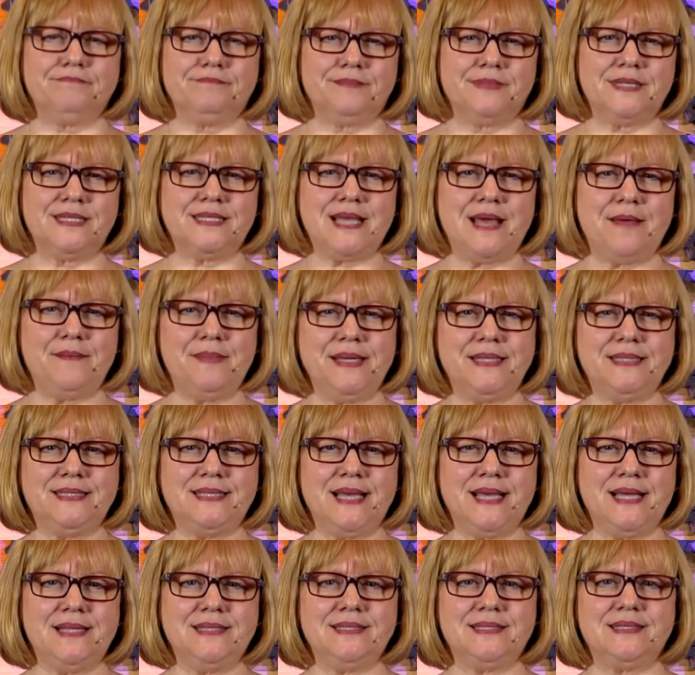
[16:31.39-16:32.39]
Does that make
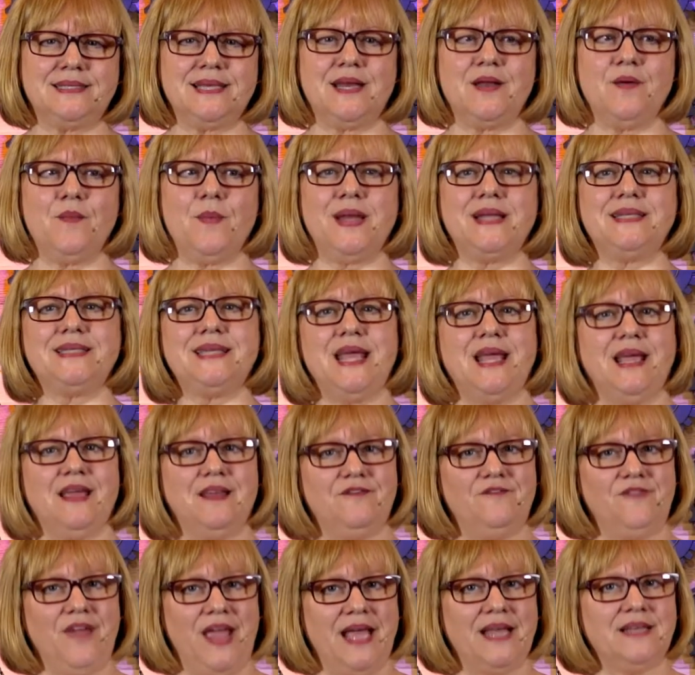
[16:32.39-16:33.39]
sense? I don't want to take
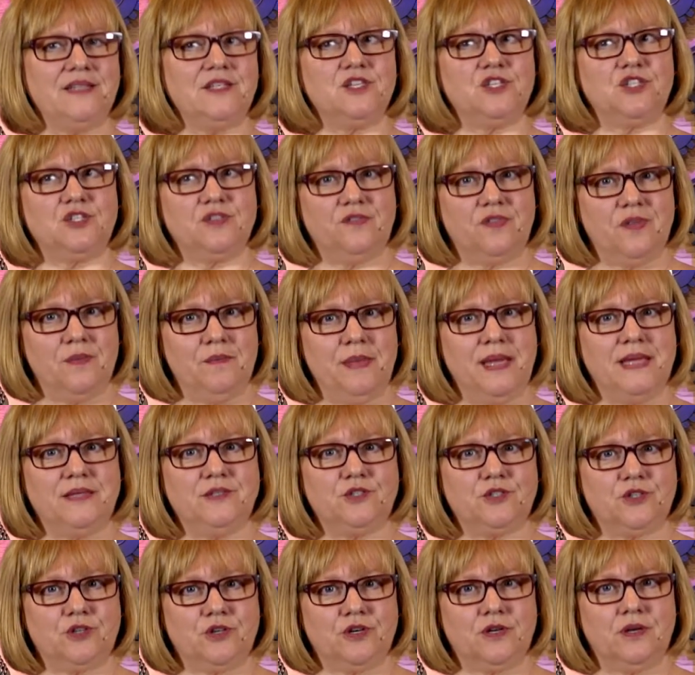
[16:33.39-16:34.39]
advantage of the
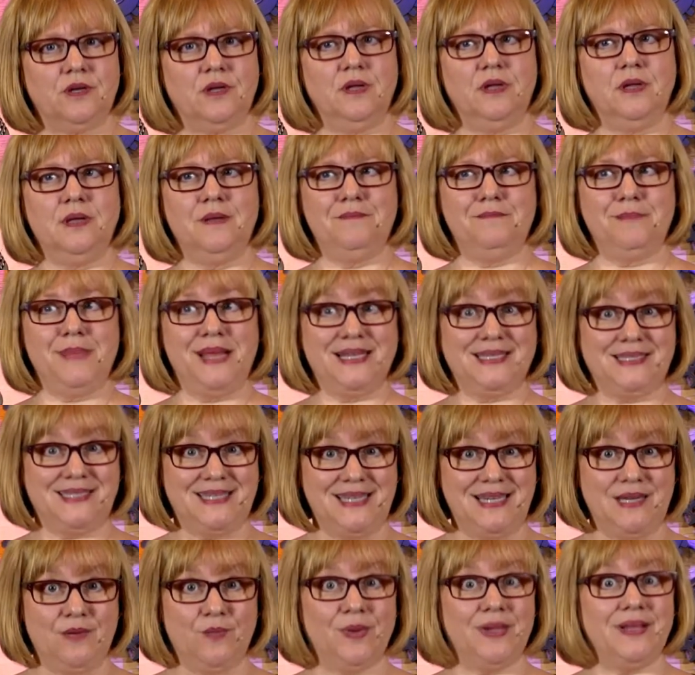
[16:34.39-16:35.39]

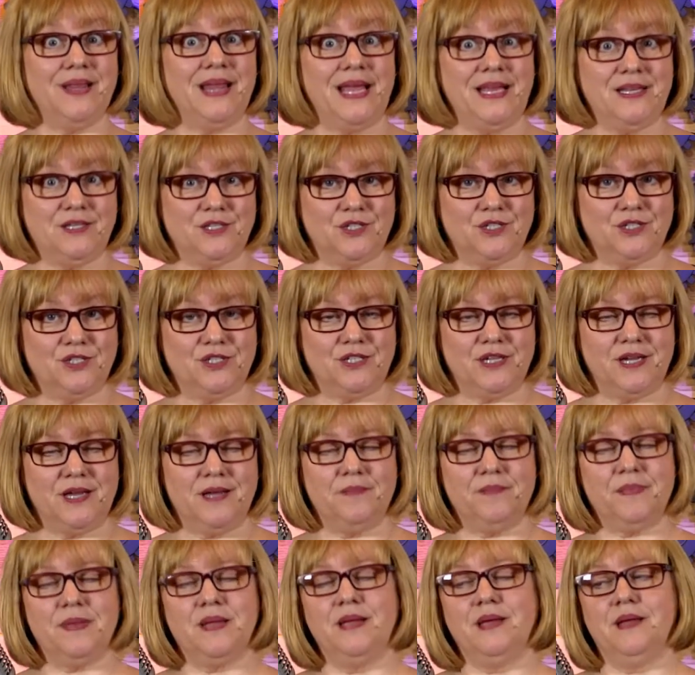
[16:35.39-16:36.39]
mentor-mentee
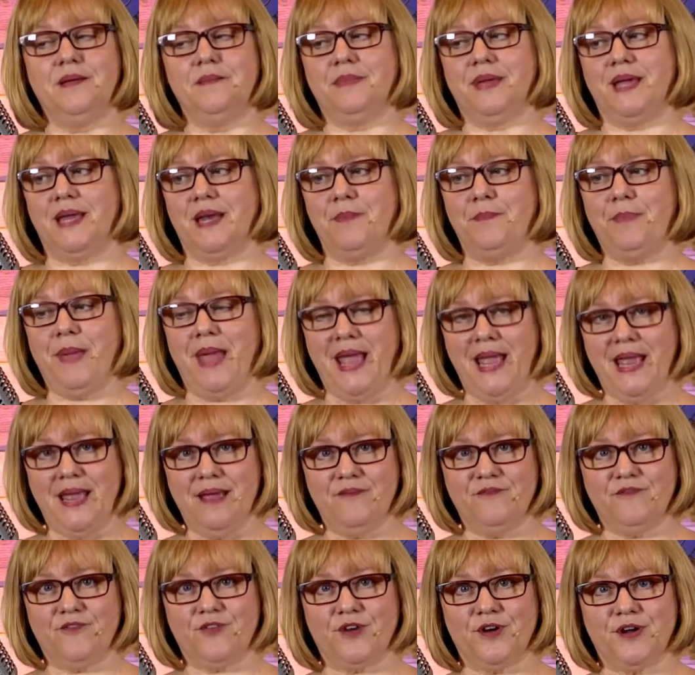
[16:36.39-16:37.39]
relationship. I'm going to pay
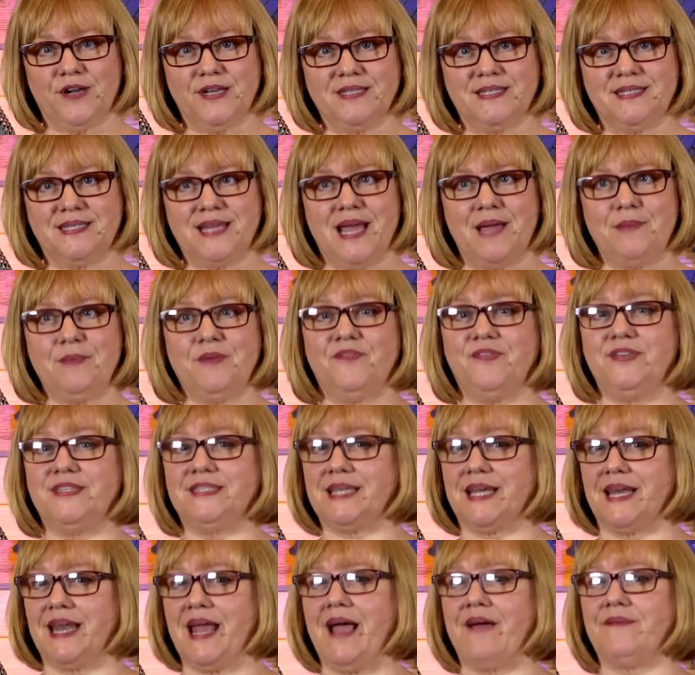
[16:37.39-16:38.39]
him for his time if he's
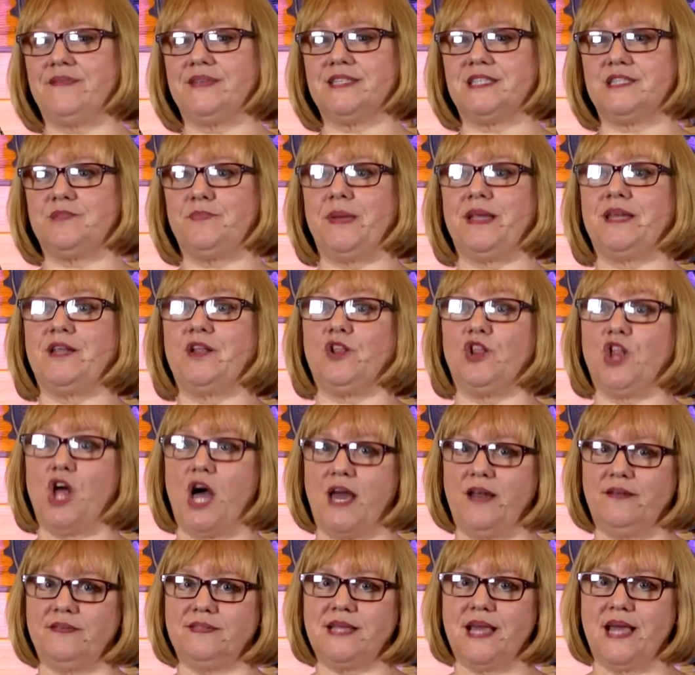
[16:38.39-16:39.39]
going to have to spend a
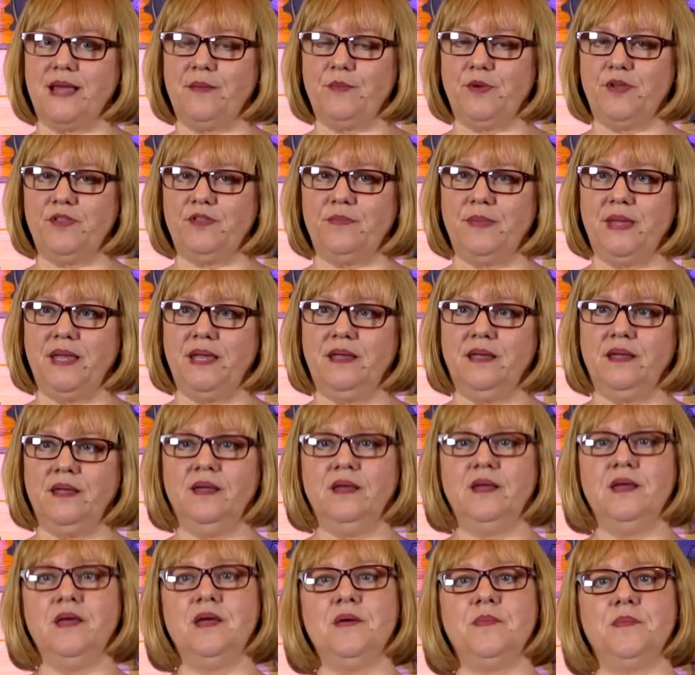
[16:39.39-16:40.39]
lot of time with me.
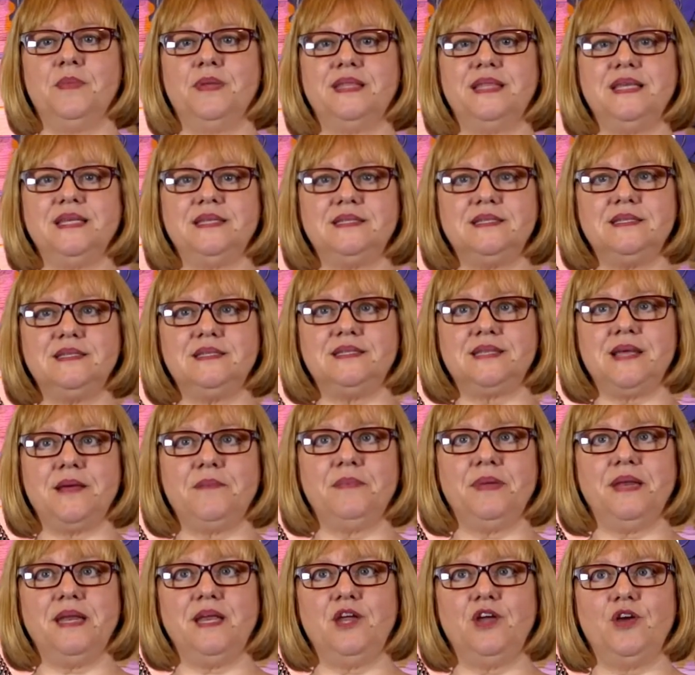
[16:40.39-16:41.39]
But this is
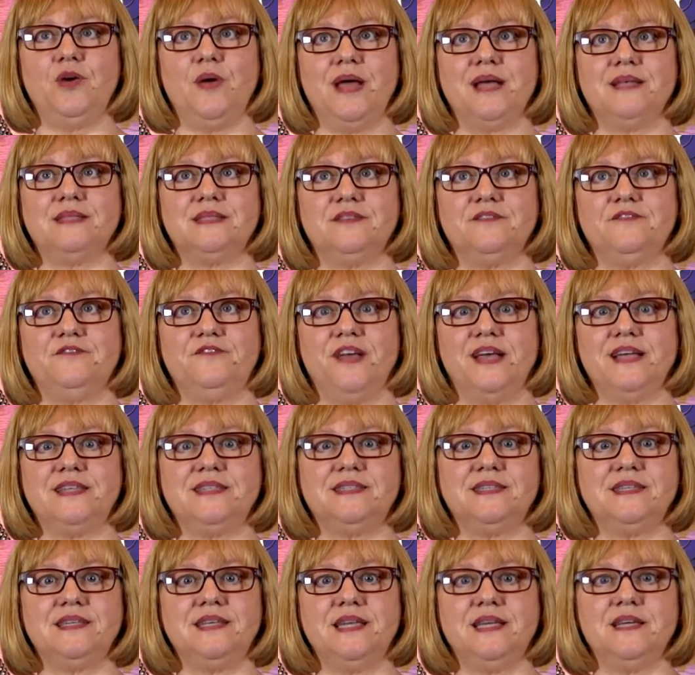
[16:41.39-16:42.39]
somebody who has a
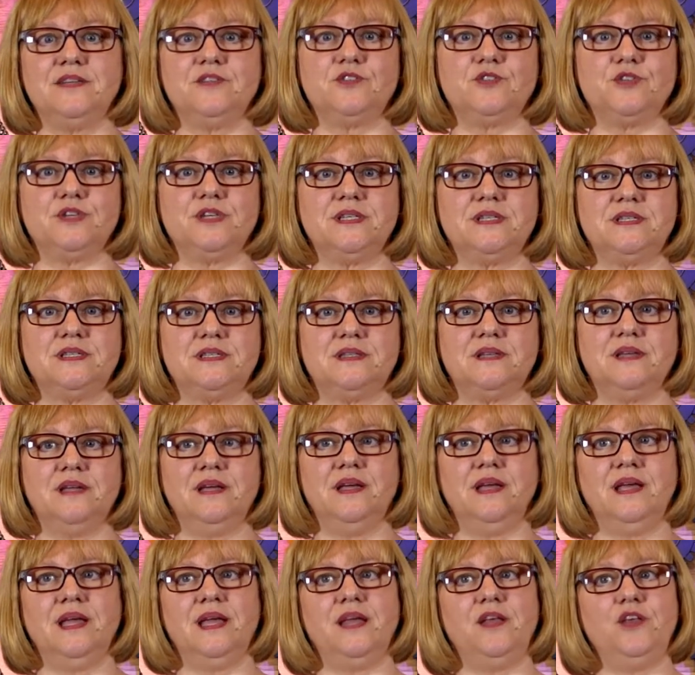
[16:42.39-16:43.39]
vested interest
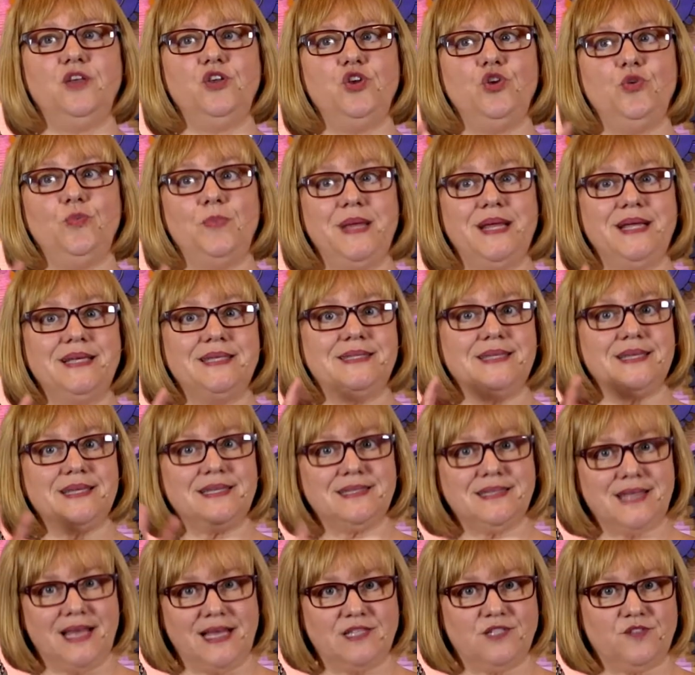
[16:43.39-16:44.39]
in you being
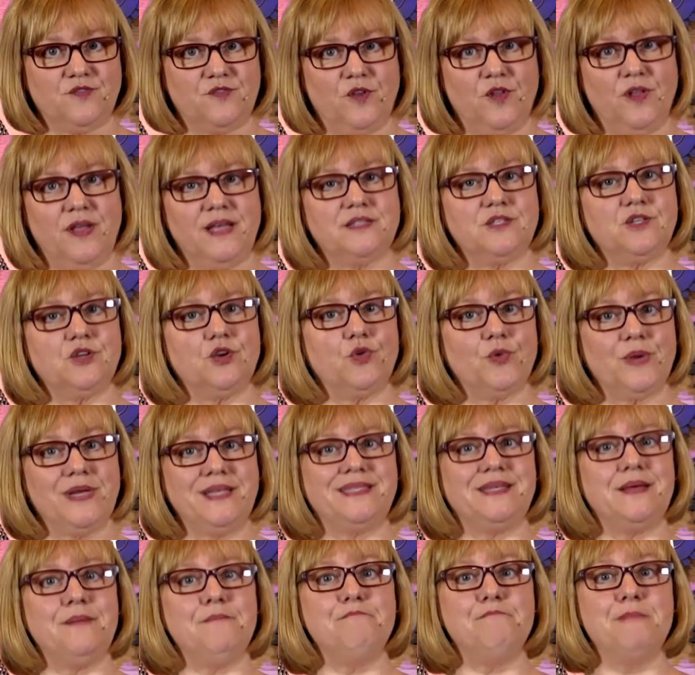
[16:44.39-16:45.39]
successful, has agreed
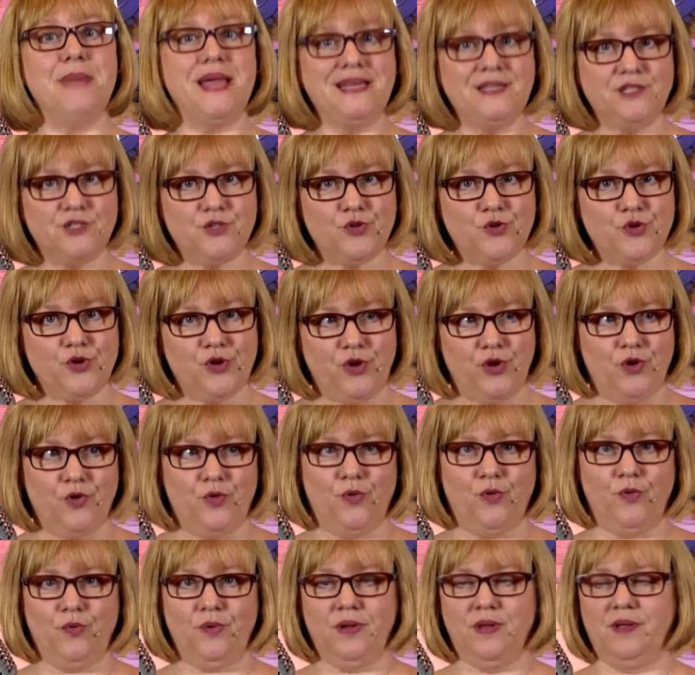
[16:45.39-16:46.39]
to mentor
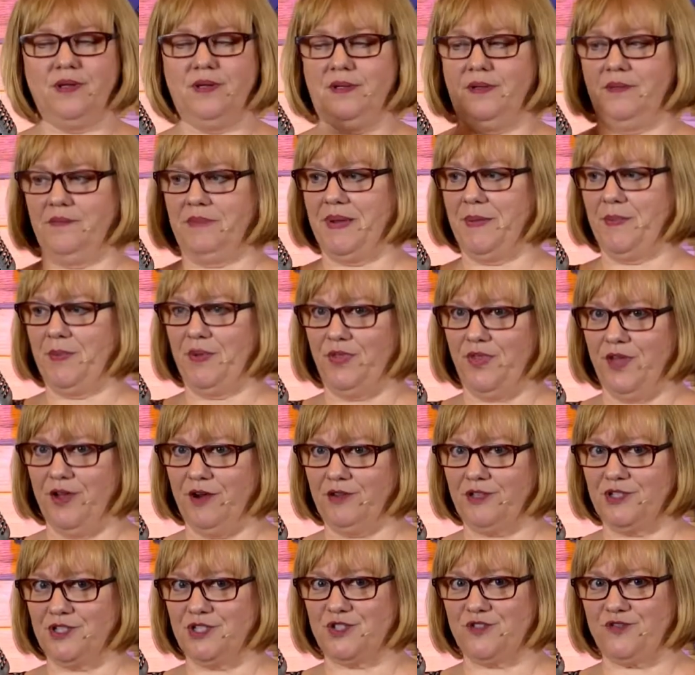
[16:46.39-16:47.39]
you. Remember, they're
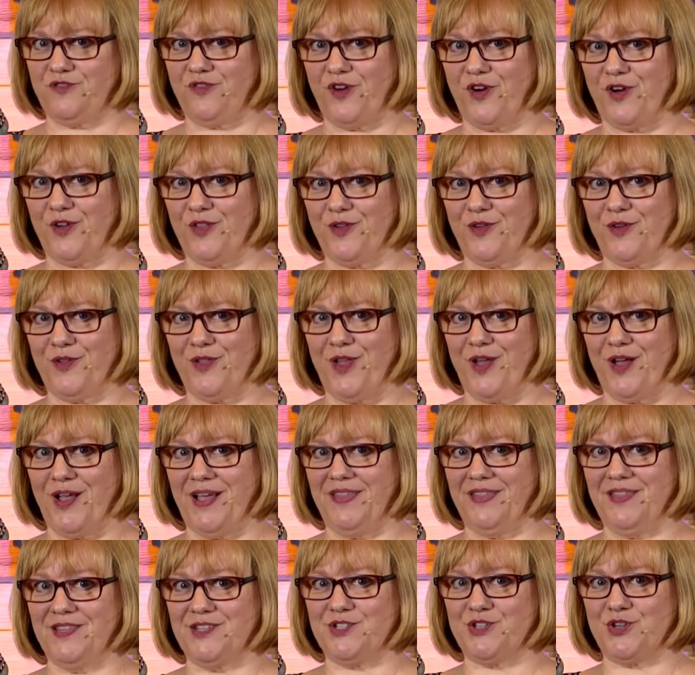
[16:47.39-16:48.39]
just farther along
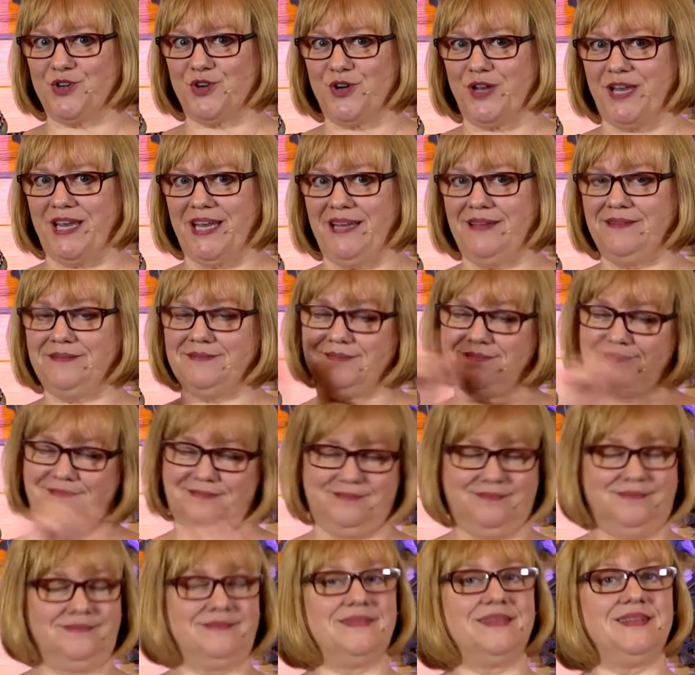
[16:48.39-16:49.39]
in the journey
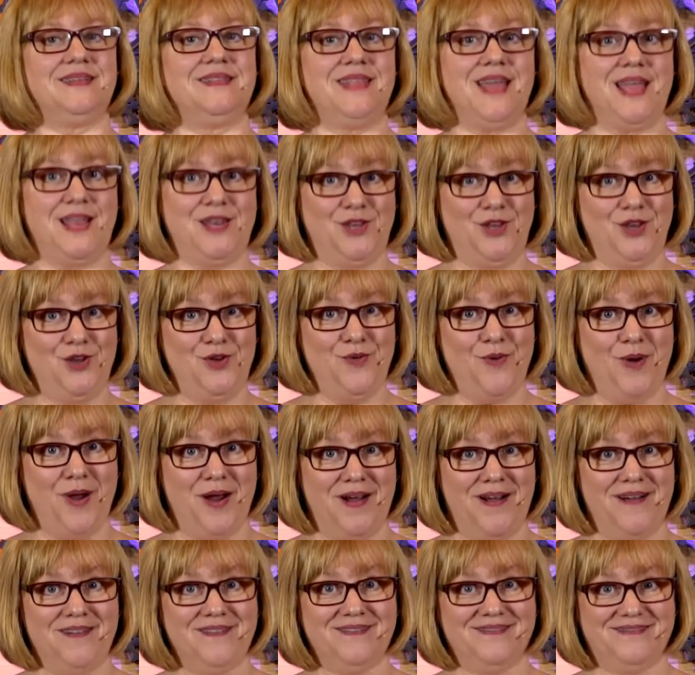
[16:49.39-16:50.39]
than you
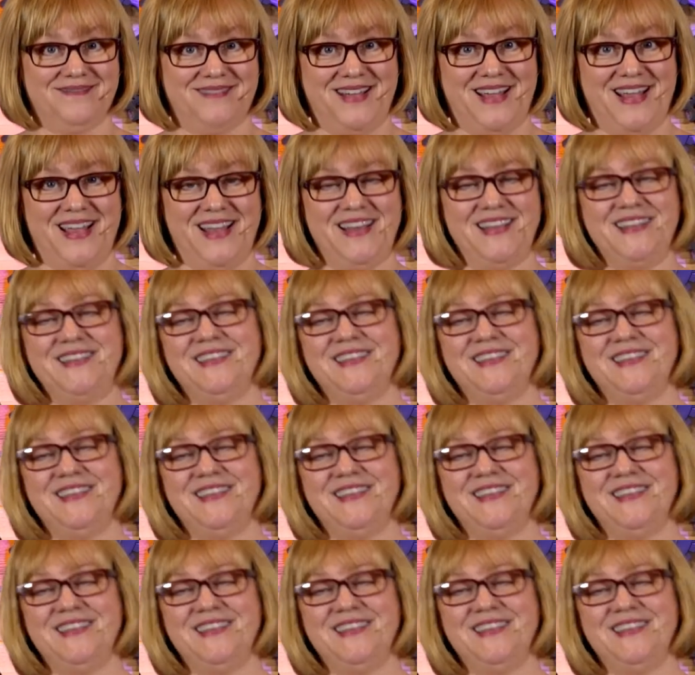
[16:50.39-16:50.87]
are, right?